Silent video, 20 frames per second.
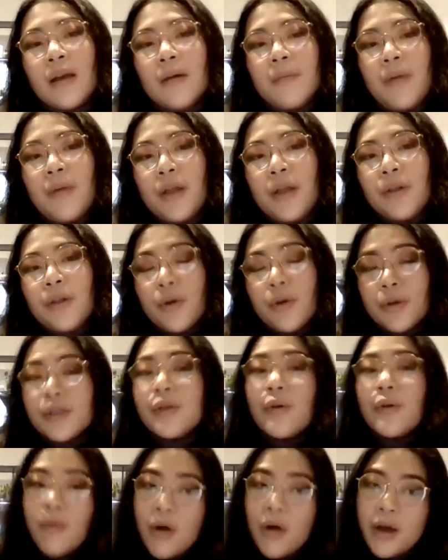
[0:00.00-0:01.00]
But those
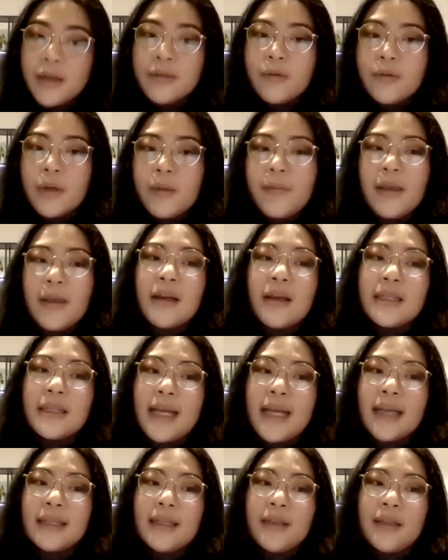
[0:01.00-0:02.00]
who won will be
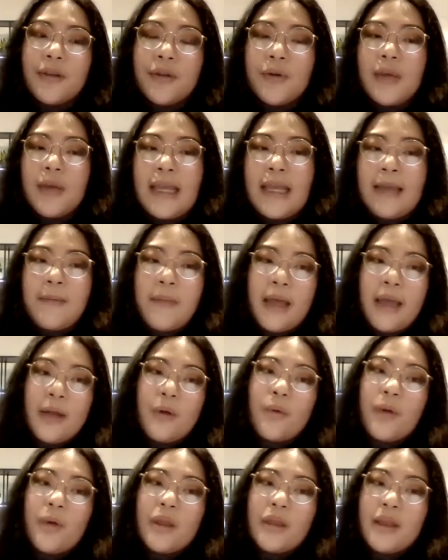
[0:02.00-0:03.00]
contacted through
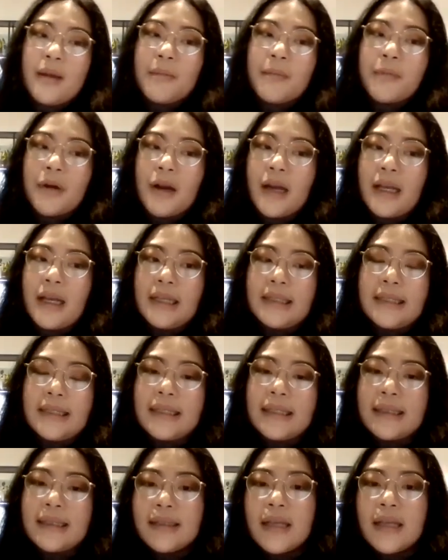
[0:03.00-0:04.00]
email with their
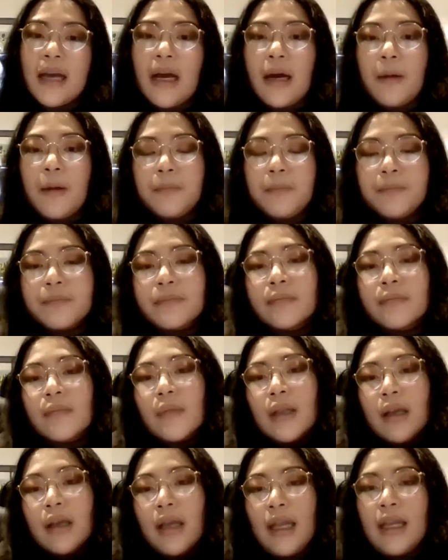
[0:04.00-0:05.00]
prizes
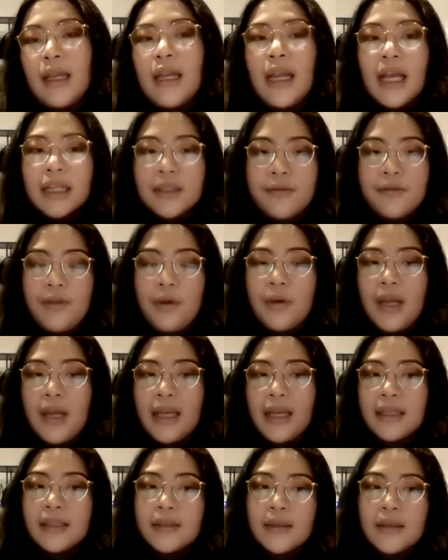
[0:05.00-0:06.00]
in the next few
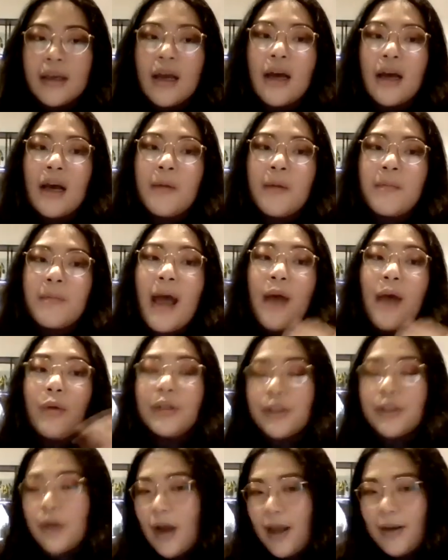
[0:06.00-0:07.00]
days. I will
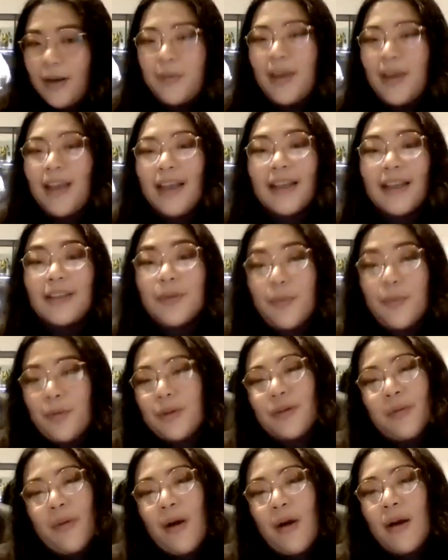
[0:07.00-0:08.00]
try to make it
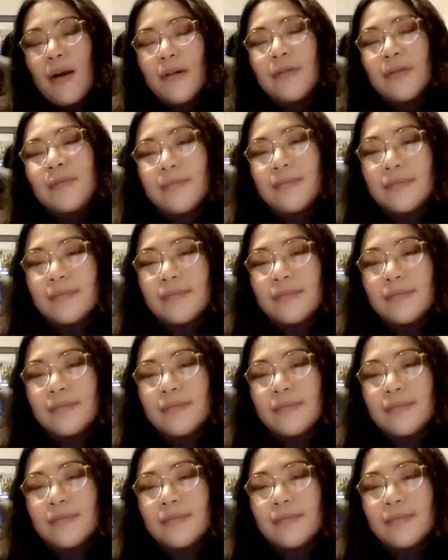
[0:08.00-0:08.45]
tomorrow.